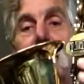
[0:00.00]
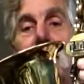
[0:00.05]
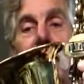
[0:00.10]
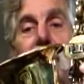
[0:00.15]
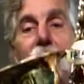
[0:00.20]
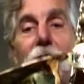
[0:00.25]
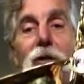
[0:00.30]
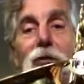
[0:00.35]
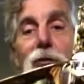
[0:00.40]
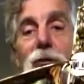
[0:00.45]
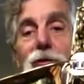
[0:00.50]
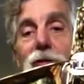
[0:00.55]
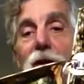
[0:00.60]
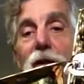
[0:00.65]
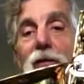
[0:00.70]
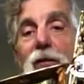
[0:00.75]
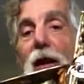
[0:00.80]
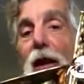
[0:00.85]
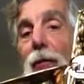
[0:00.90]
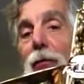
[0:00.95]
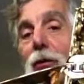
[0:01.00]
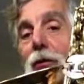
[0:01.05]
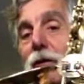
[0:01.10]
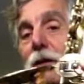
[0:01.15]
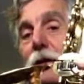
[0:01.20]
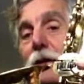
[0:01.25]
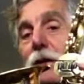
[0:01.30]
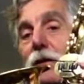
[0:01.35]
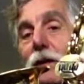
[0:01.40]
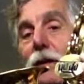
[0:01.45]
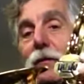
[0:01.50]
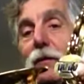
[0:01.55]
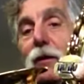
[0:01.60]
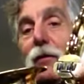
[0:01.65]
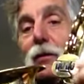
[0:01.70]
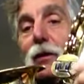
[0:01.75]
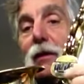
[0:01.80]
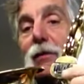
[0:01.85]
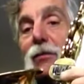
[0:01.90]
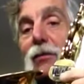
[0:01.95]
An interesting table key. I've
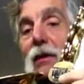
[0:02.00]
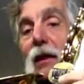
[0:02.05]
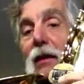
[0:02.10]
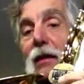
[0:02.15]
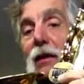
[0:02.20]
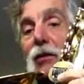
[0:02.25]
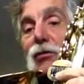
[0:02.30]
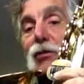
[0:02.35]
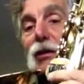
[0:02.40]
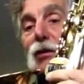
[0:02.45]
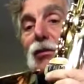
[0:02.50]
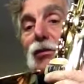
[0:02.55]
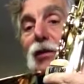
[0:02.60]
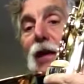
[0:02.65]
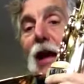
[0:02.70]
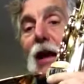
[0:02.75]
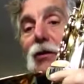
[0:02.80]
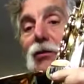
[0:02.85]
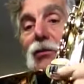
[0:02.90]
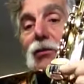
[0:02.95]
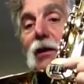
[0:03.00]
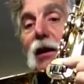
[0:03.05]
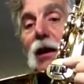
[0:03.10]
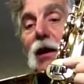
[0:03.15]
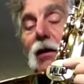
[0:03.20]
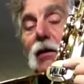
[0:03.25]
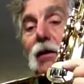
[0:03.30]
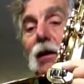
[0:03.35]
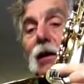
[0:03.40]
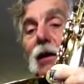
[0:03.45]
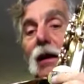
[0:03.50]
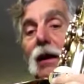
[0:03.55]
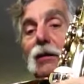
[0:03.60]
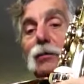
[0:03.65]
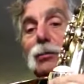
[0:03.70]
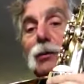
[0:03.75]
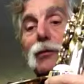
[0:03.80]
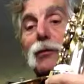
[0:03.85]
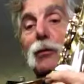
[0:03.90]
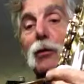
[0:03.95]
never seen this exact style.
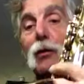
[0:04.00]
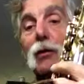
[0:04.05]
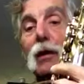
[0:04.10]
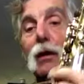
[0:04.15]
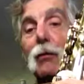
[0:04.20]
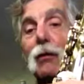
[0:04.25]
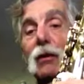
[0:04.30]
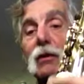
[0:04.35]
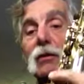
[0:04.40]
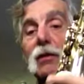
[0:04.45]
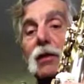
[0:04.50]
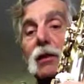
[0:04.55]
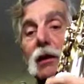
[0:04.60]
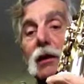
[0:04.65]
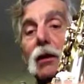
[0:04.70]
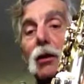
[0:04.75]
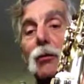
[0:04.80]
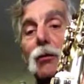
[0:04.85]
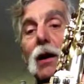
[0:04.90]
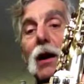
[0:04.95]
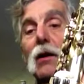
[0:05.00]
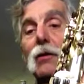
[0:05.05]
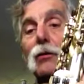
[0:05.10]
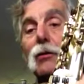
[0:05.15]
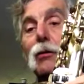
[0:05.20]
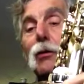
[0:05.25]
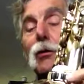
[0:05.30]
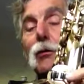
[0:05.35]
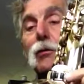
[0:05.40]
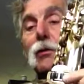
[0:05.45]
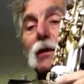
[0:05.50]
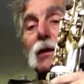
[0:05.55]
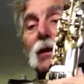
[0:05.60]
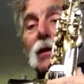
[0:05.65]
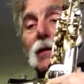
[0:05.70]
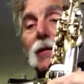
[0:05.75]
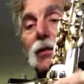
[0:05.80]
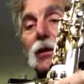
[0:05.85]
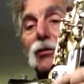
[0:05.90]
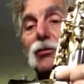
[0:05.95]
It's before they went to the little rocker over
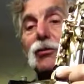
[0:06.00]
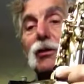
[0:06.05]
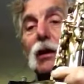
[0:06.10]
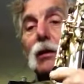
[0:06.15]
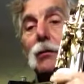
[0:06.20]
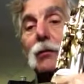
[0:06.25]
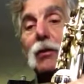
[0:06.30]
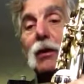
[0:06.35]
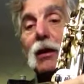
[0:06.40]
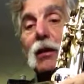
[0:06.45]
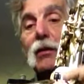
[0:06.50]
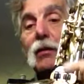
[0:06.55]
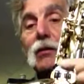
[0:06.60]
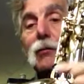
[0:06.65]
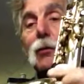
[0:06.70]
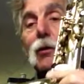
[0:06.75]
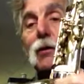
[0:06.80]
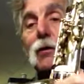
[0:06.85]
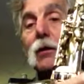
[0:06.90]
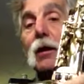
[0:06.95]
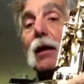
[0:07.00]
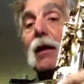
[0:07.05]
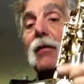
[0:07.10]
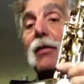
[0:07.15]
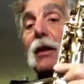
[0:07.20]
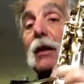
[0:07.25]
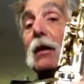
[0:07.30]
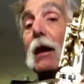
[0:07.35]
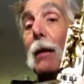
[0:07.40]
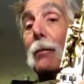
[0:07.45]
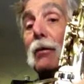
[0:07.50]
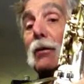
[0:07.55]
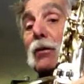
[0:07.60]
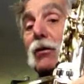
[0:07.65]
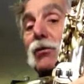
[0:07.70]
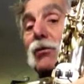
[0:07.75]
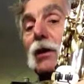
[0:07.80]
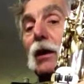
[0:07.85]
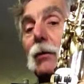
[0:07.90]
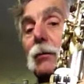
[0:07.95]
here in where they copied
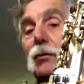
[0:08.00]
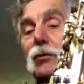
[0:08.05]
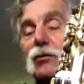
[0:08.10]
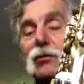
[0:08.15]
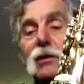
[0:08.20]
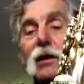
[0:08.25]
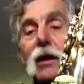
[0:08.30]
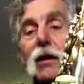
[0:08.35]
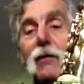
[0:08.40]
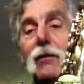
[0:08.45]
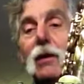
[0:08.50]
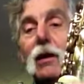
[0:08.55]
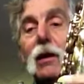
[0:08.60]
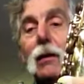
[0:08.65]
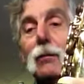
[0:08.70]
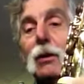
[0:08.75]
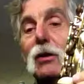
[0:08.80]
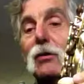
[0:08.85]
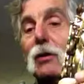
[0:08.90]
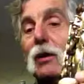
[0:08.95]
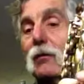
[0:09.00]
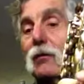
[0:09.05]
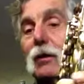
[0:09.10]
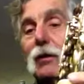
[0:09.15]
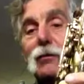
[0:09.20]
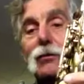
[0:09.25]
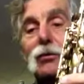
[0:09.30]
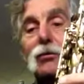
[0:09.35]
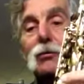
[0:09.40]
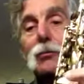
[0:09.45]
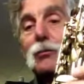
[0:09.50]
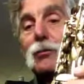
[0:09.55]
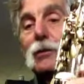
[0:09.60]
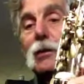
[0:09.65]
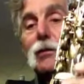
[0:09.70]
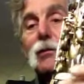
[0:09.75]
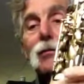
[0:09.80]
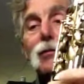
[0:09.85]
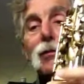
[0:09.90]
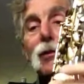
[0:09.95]
the Selmer style. But
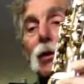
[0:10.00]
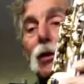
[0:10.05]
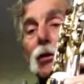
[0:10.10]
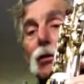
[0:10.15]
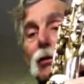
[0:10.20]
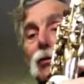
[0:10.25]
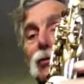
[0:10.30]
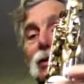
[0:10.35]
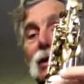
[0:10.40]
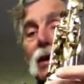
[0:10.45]
it flows.